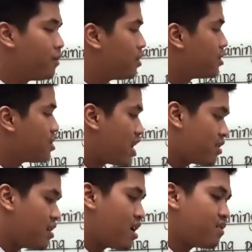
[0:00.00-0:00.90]
check
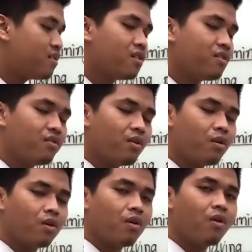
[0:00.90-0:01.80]
the answer
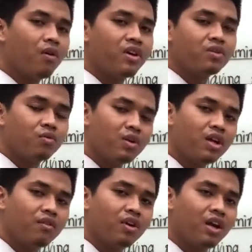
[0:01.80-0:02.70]
for all these
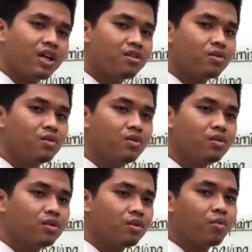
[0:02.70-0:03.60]
words, I would like to
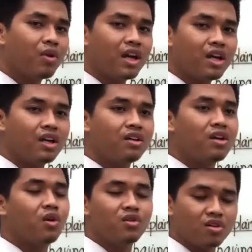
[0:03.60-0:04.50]
play
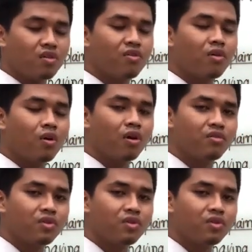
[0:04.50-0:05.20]
the audio for all of you